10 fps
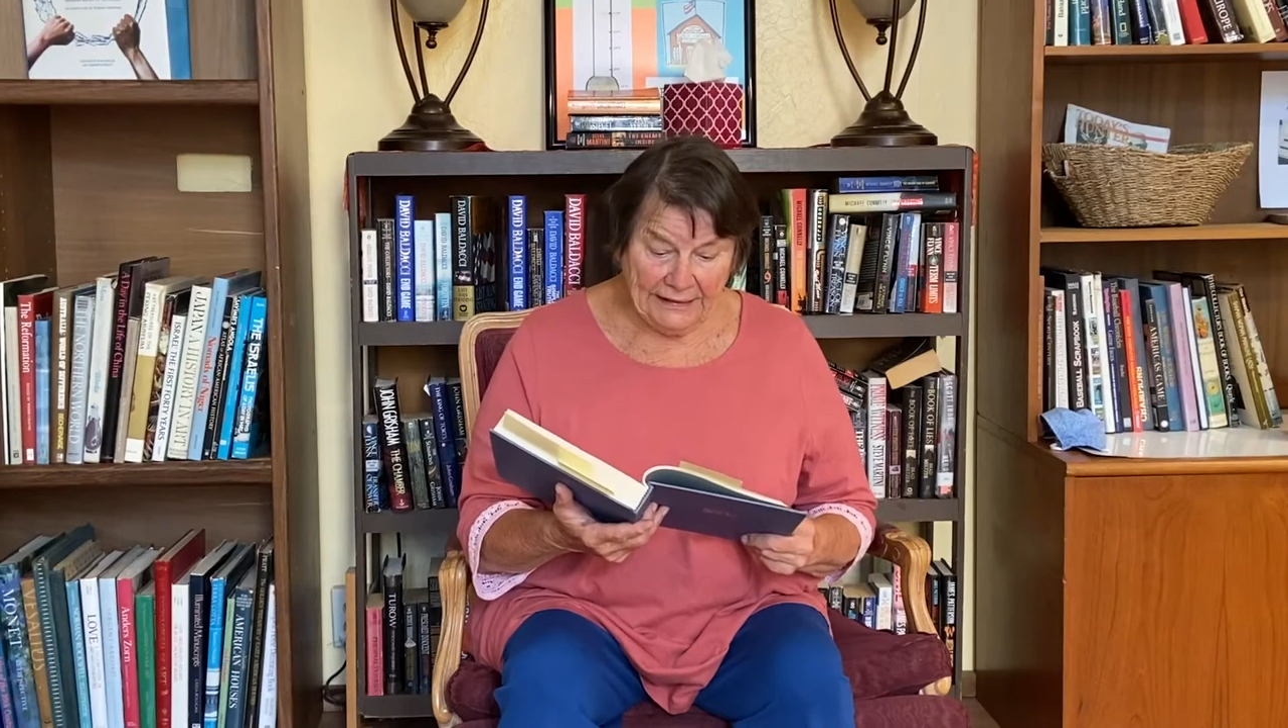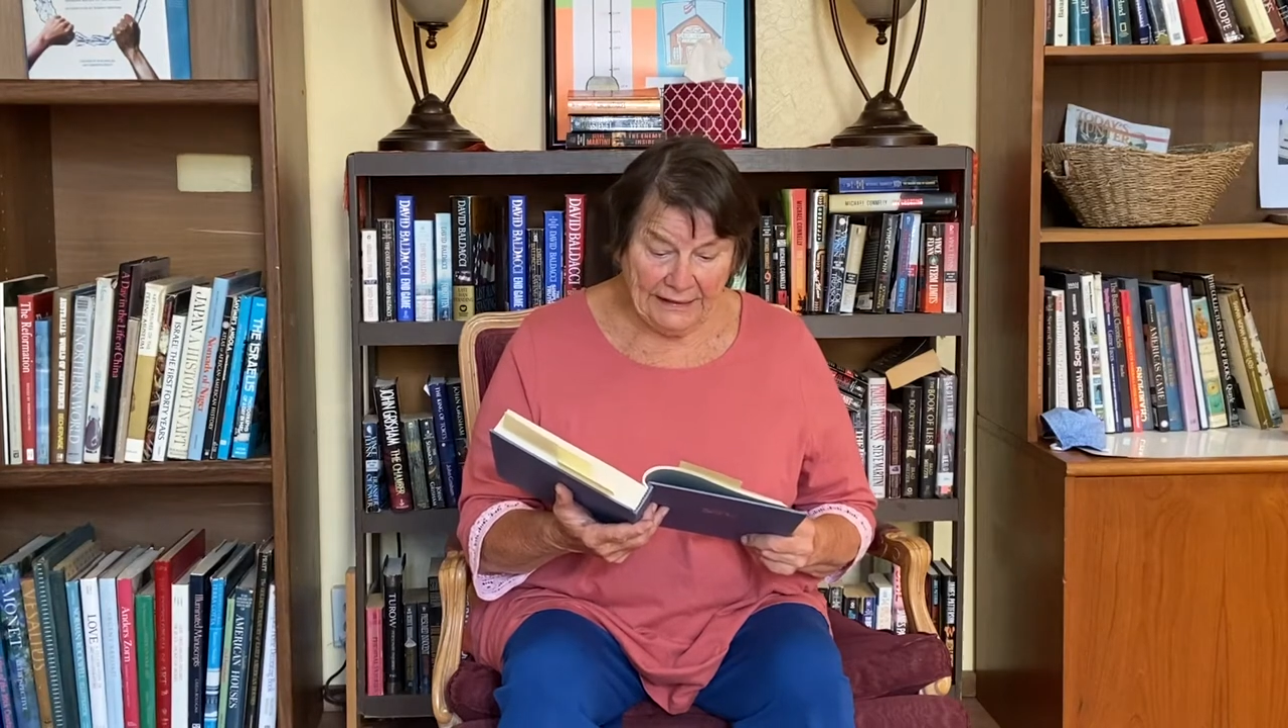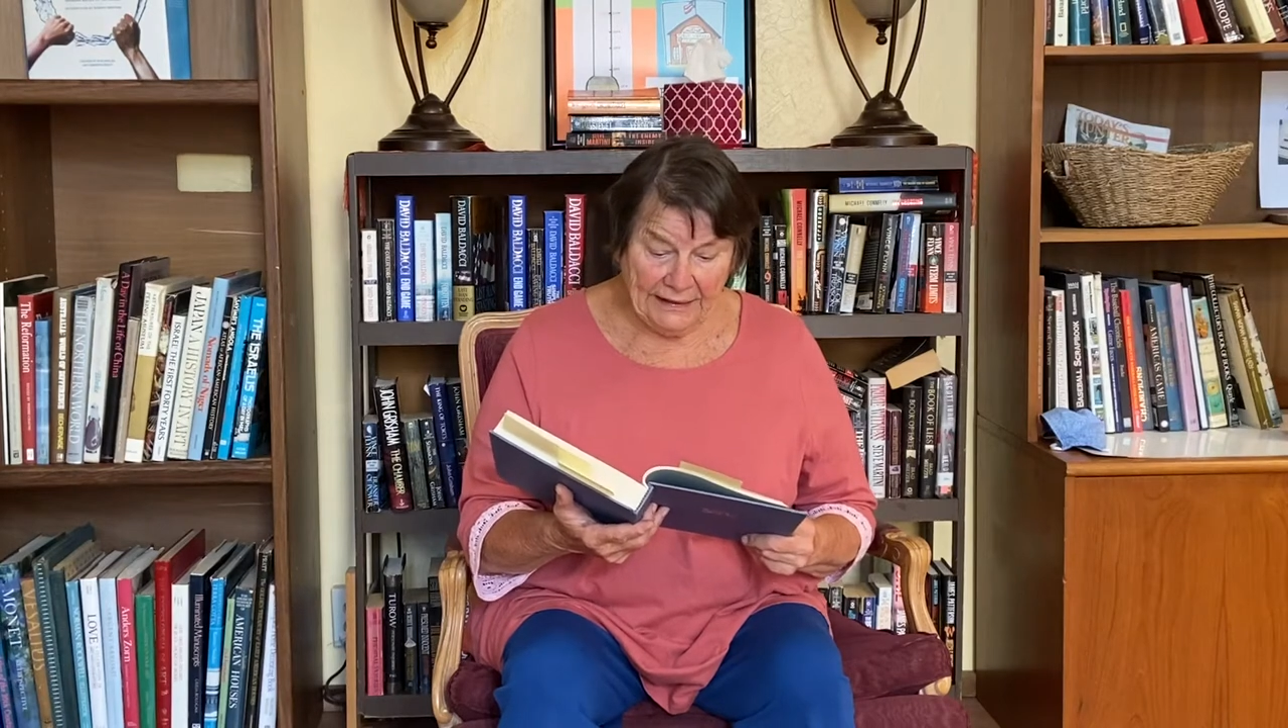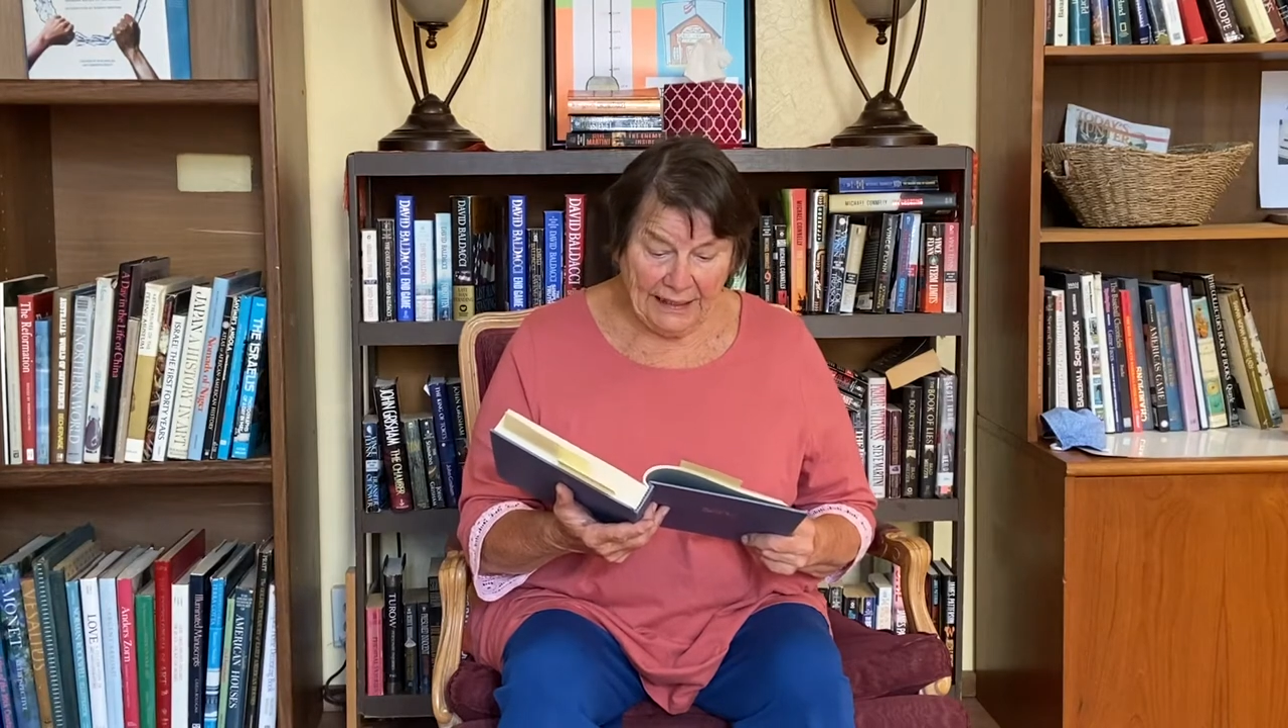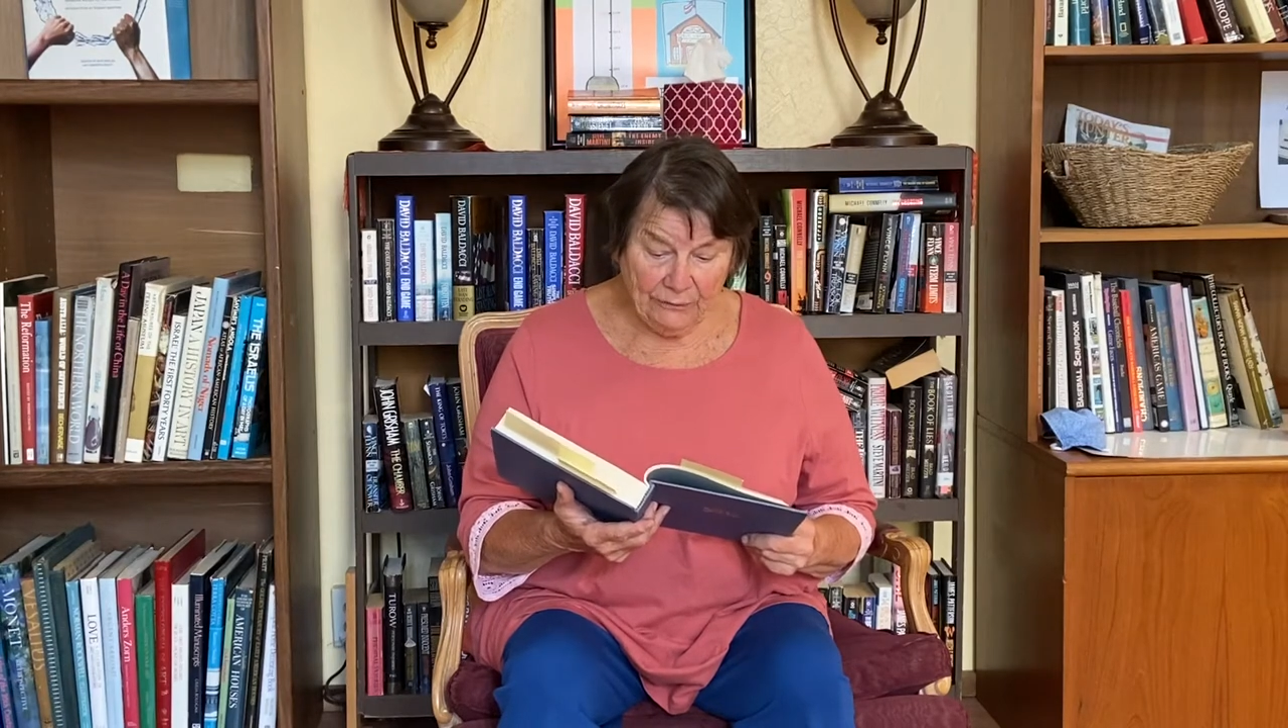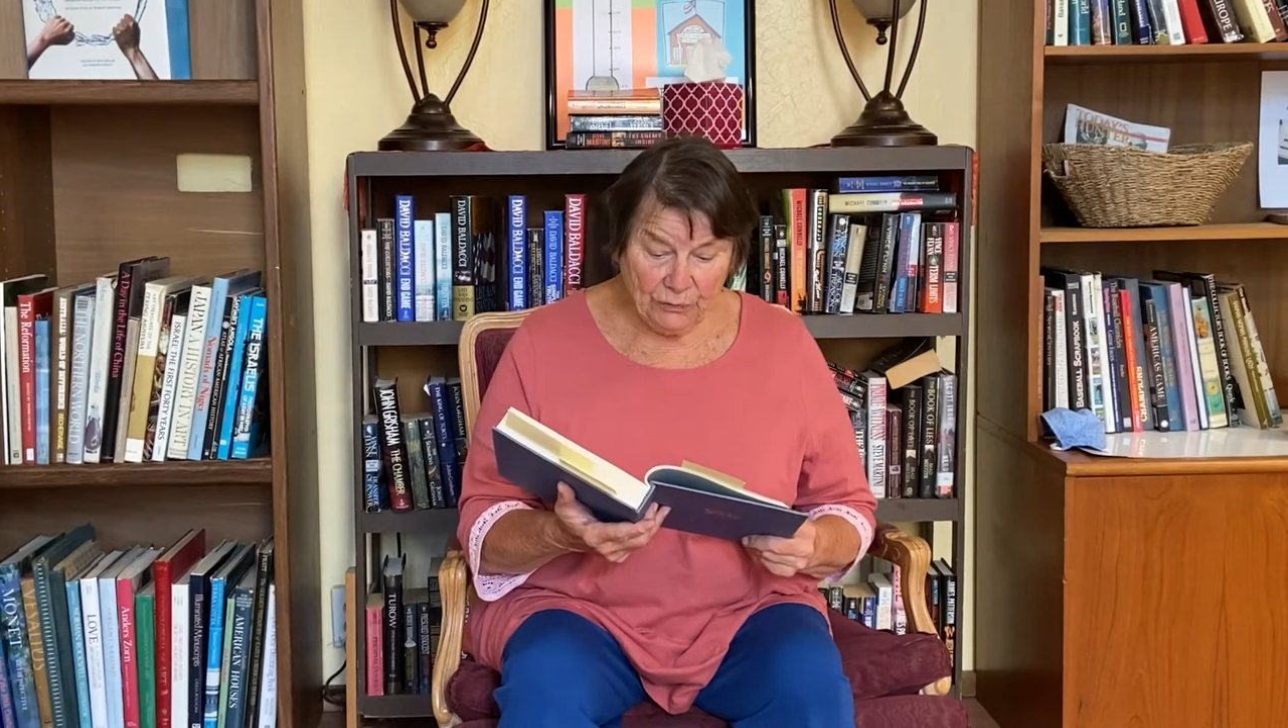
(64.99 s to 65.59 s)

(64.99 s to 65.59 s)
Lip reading: he came